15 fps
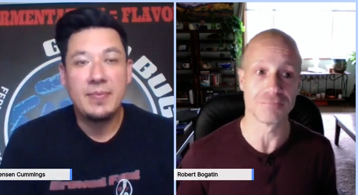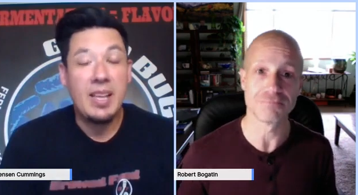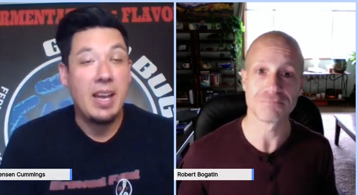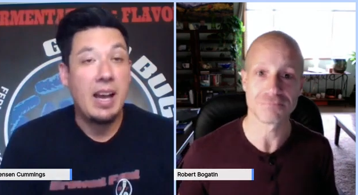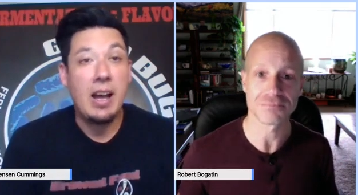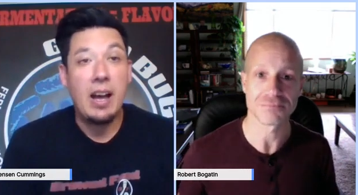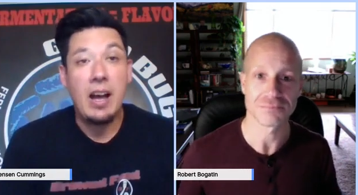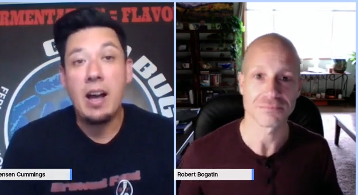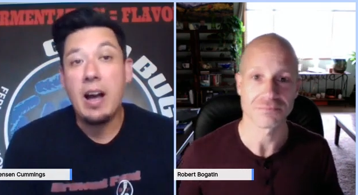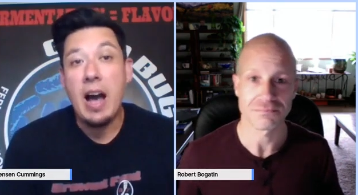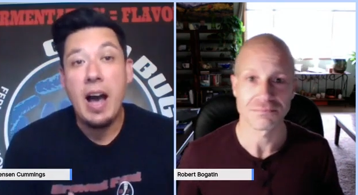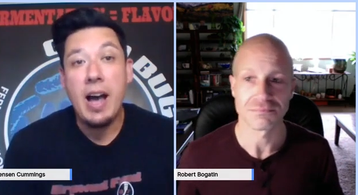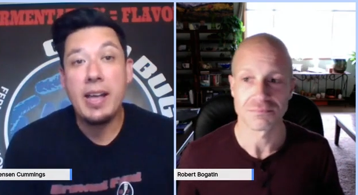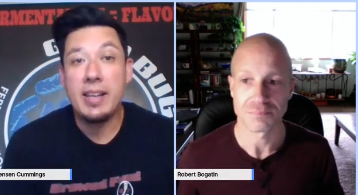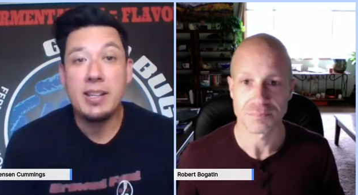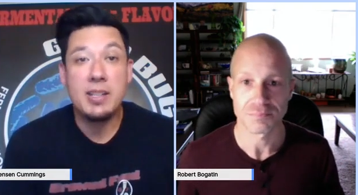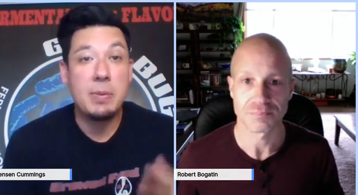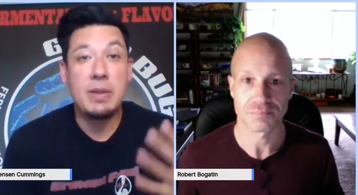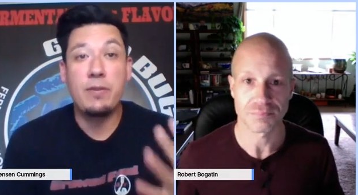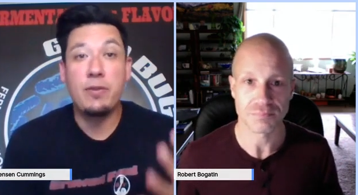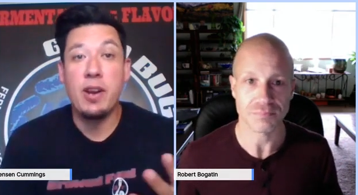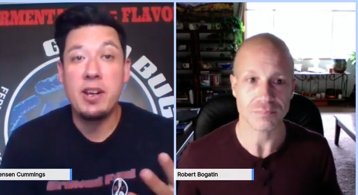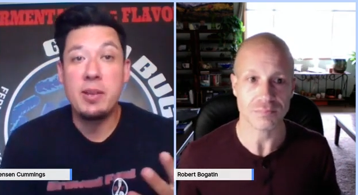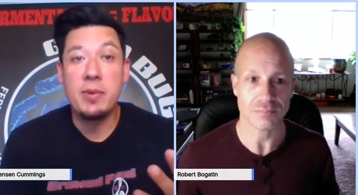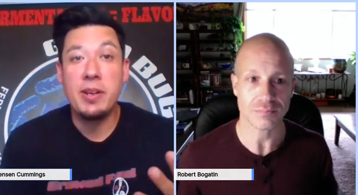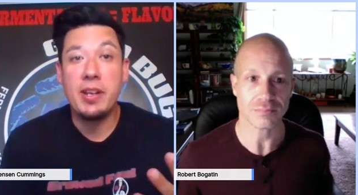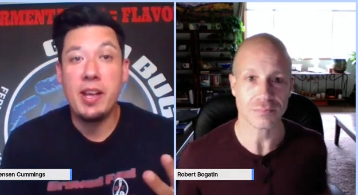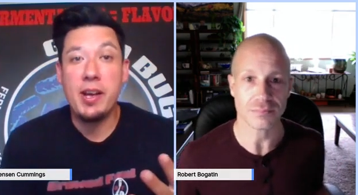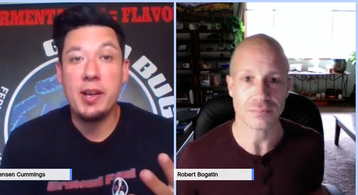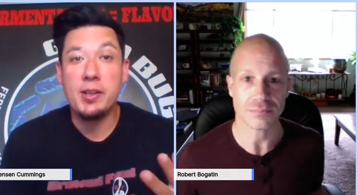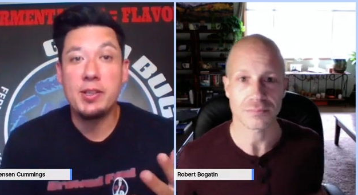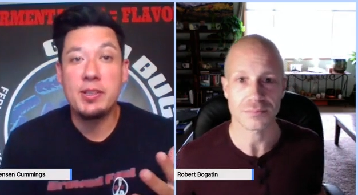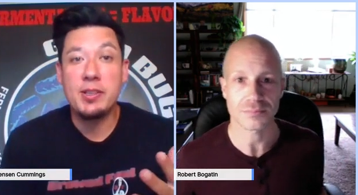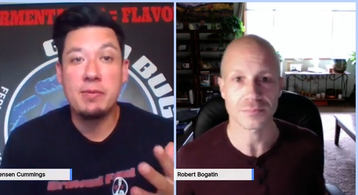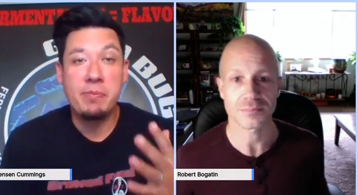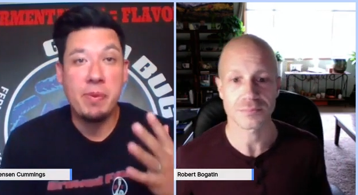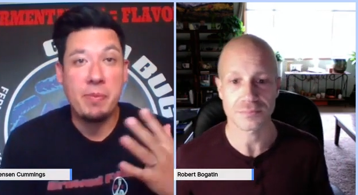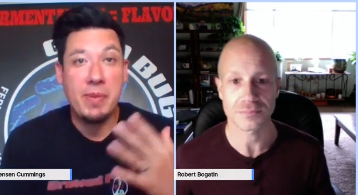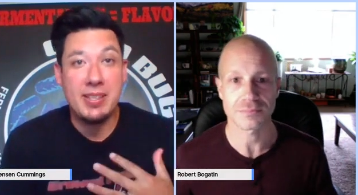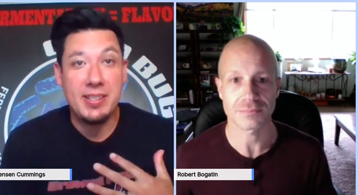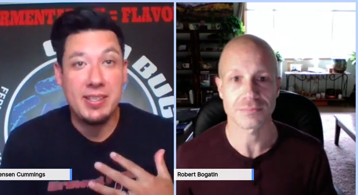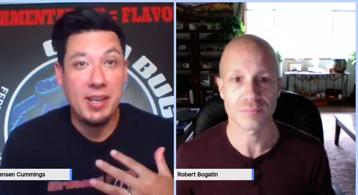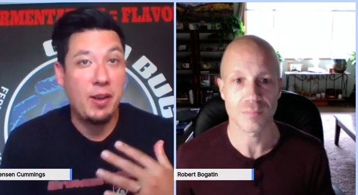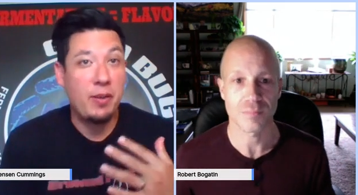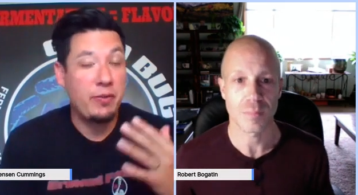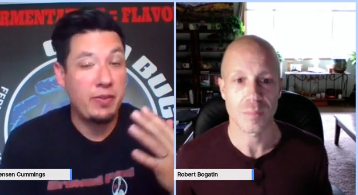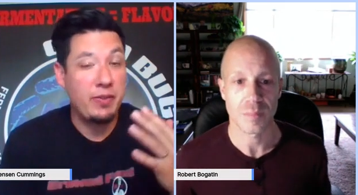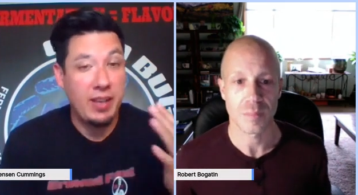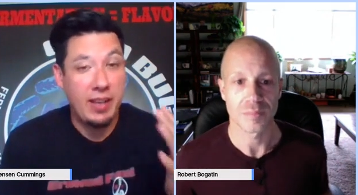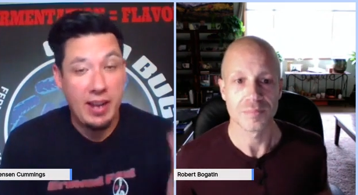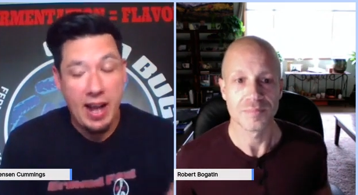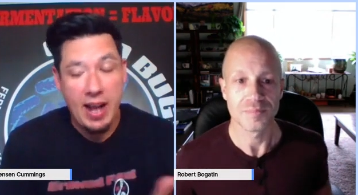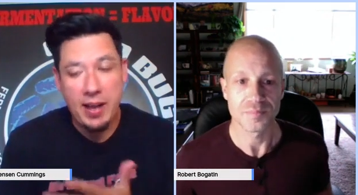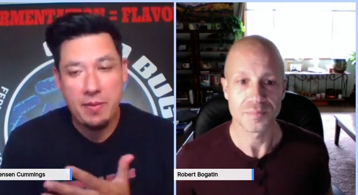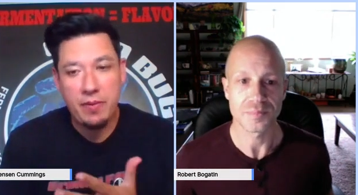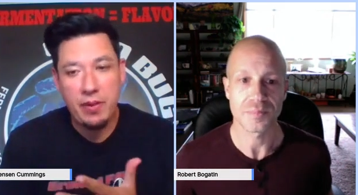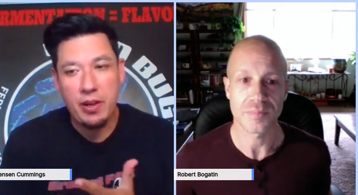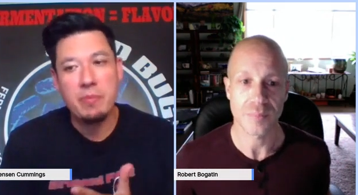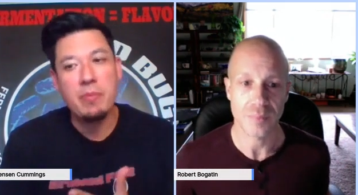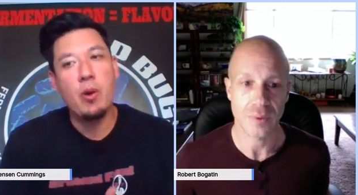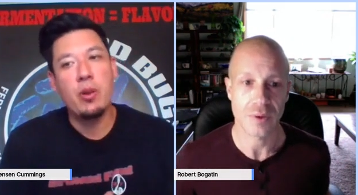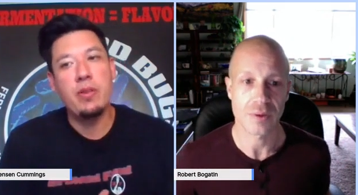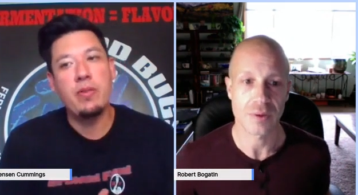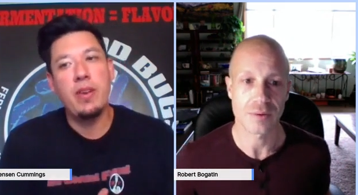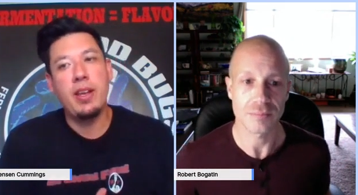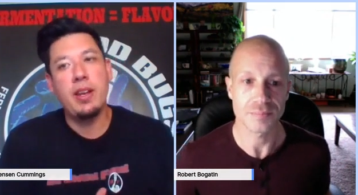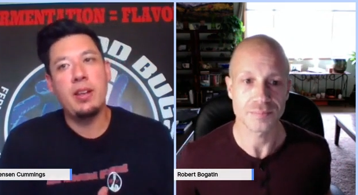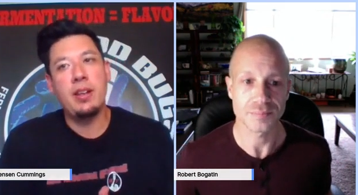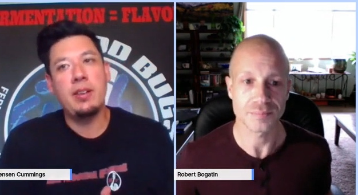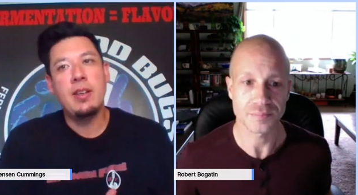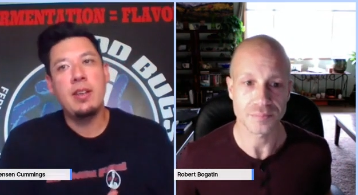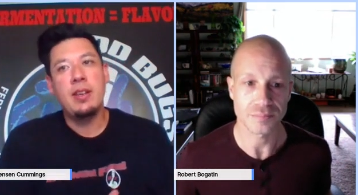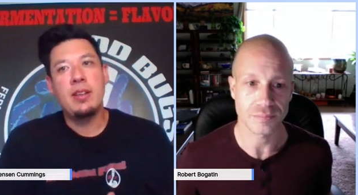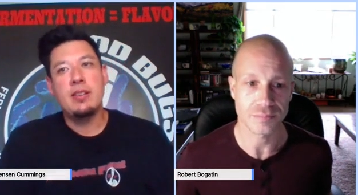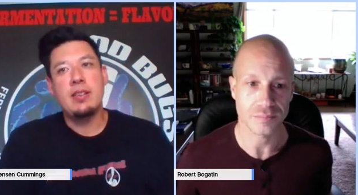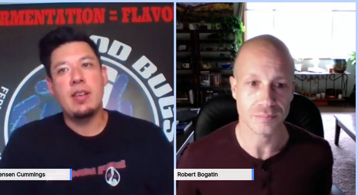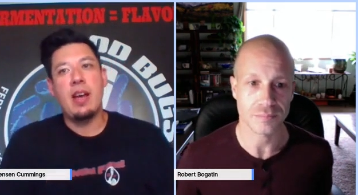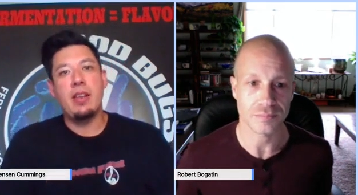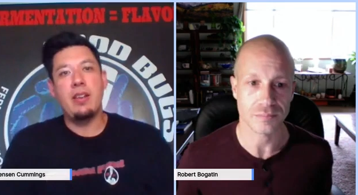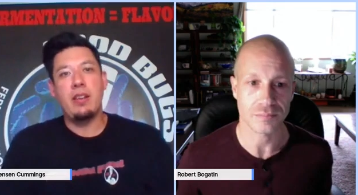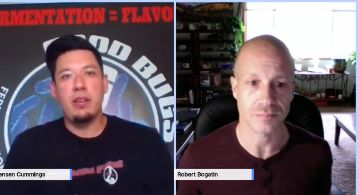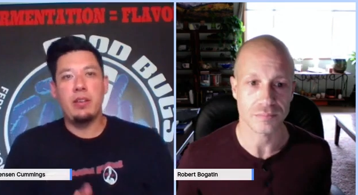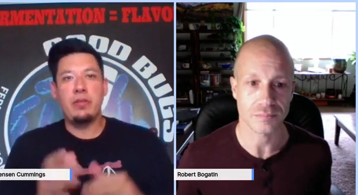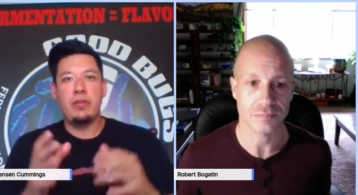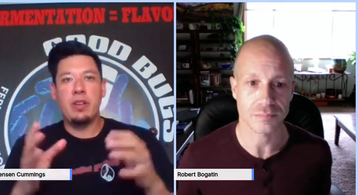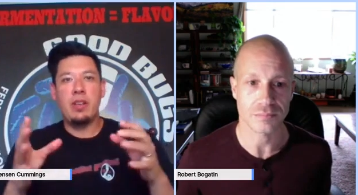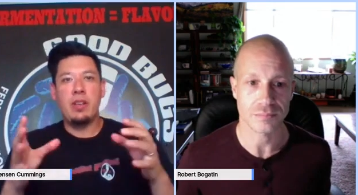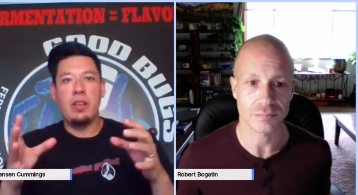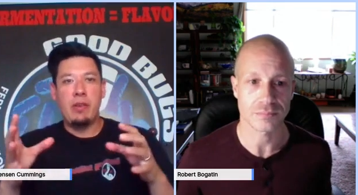Speaker 1: yeah, I can't speak for anybody else but myself, yet I am very motivated to kind of